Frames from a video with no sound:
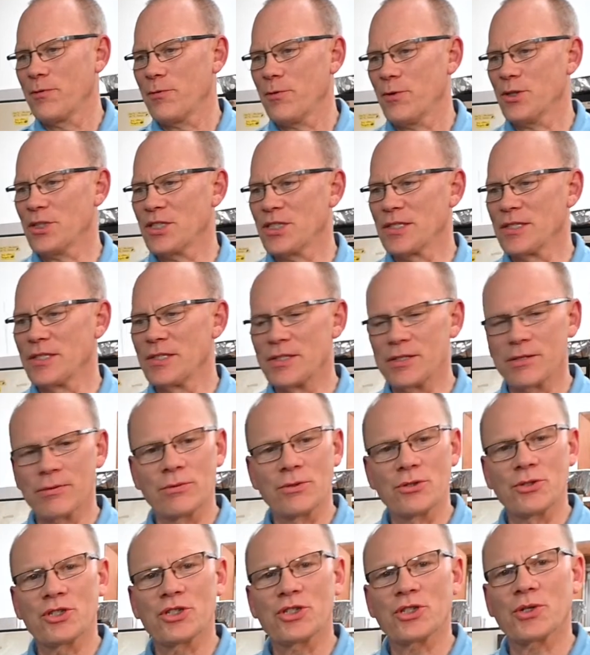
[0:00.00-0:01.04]
First thing
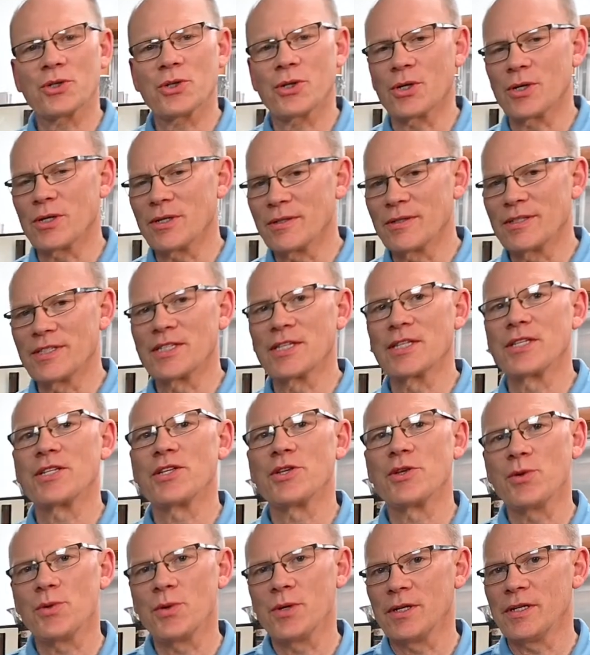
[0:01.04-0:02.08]
to ensure is that
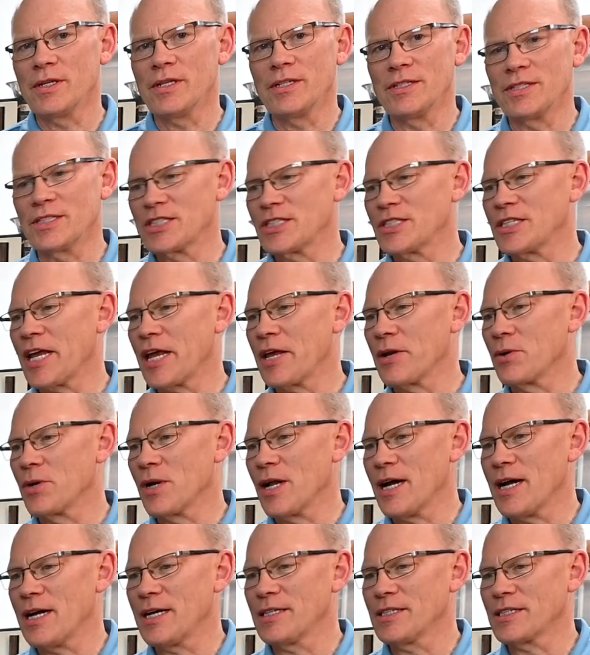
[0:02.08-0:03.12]
the unit is
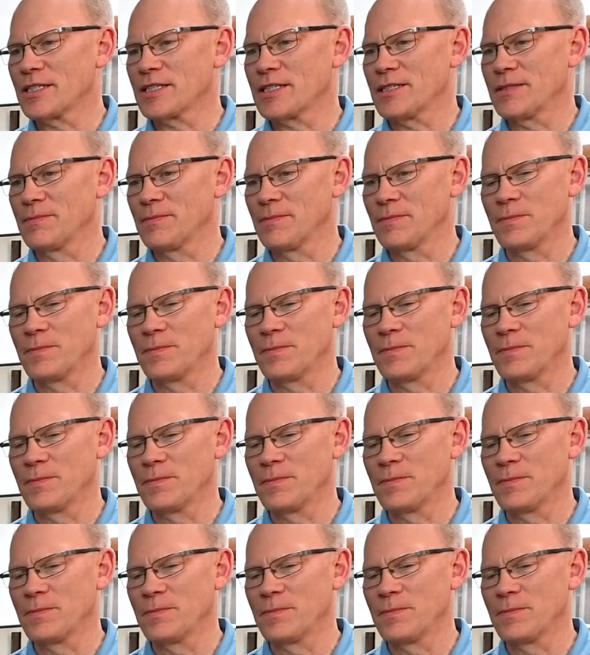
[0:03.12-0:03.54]
standardized.